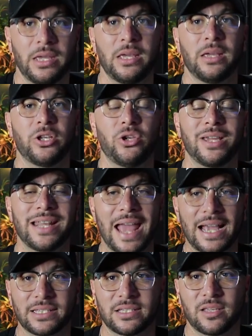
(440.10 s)
You get
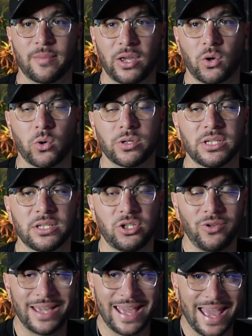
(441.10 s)
access to my courses. You
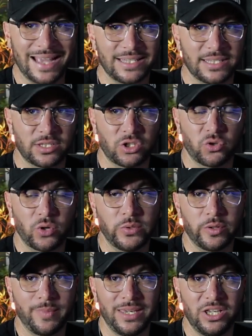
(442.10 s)
get access to trade
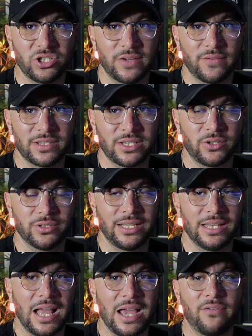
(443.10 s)
with me each and every single day
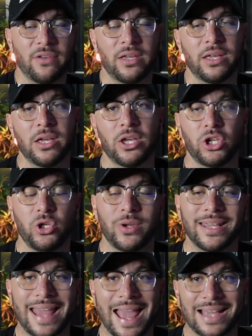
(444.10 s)
live. You
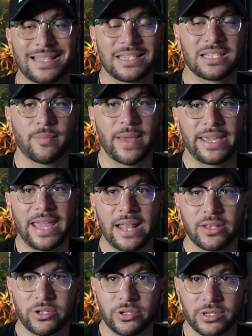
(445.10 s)
get access to my
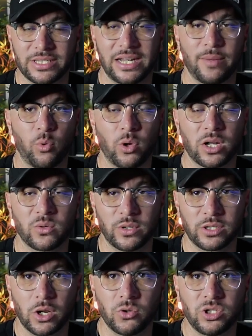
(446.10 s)
calendar to set up one on one
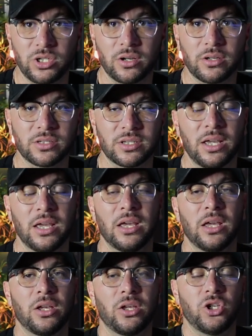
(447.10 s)
coaching calls.
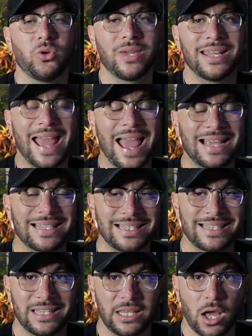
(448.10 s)
You get access
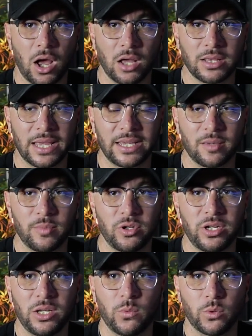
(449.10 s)
to the online
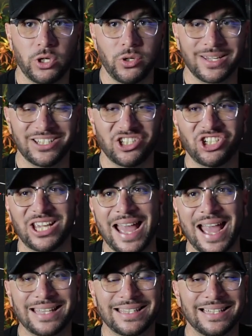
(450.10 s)
community where you can
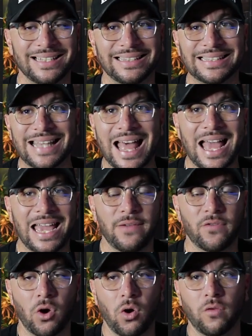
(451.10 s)
chat
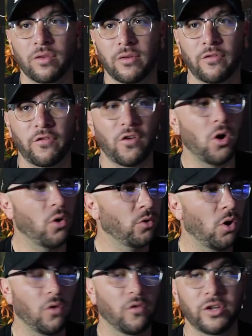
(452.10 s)
live over the phone,
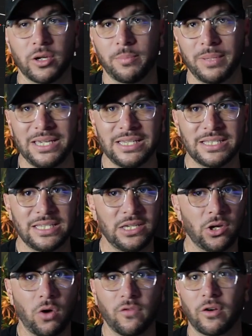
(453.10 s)
over your PC,
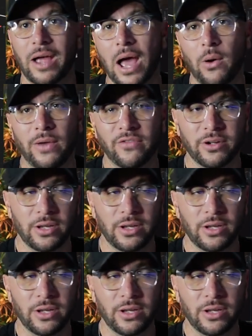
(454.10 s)
over however.